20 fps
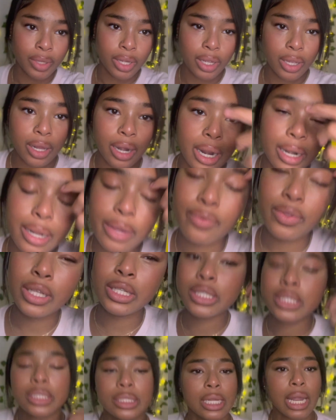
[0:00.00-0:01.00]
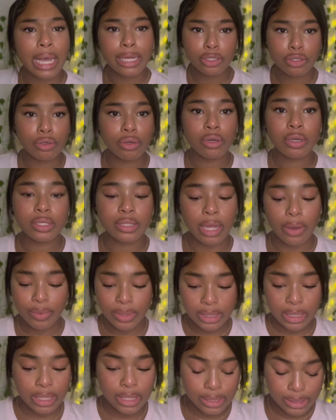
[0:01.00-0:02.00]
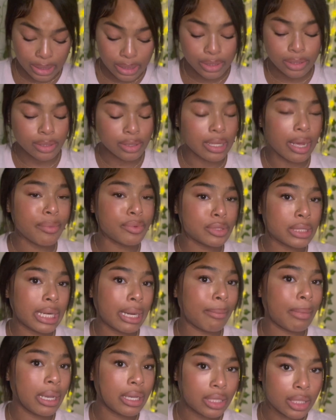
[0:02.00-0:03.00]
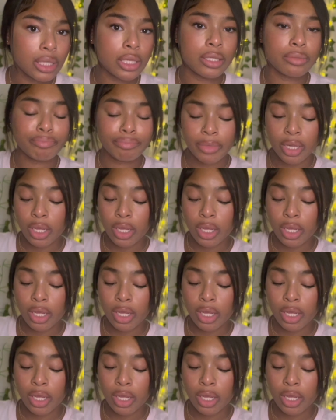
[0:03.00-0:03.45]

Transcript: and I definitely just lied to y'all because I wasn't getting scissors. I was getting my key.